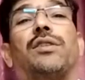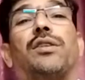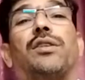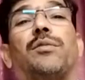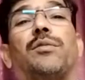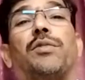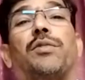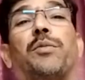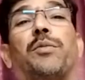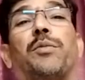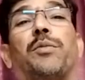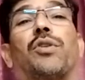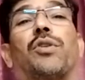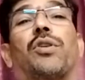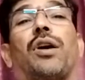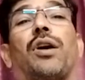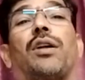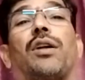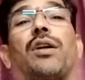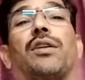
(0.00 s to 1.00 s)
people
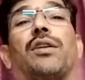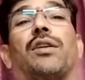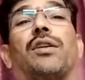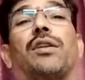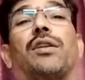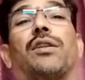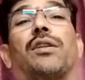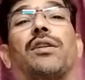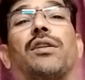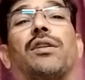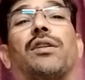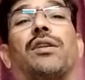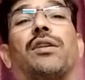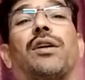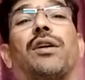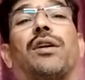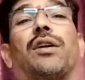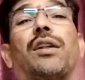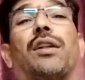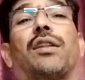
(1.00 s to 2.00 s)
learn
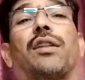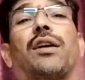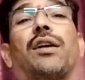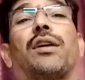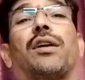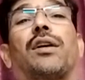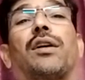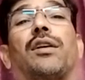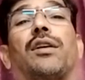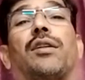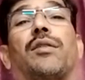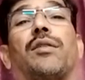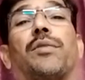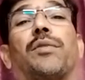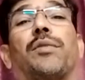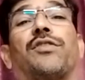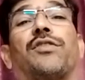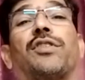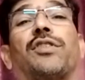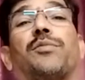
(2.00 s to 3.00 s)
and the
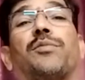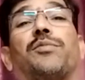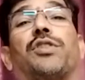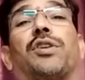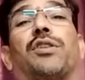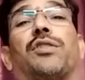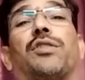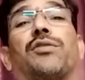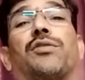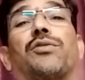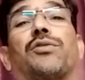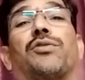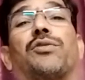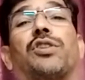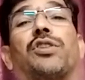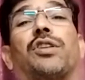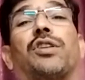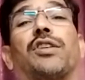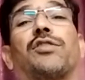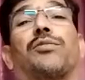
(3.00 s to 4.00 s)
prescription social
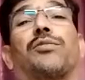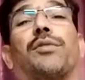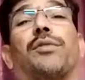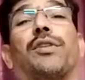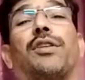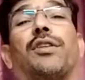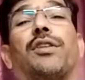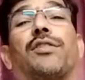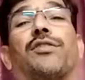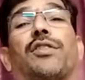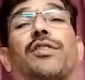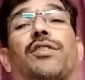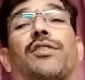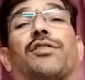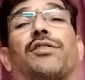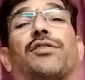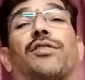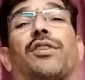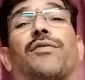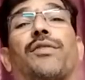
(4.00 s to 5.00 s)

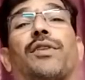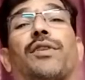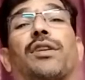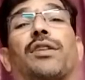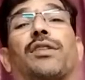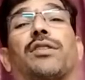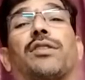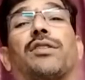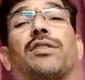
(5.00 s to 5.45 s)
experiences affect.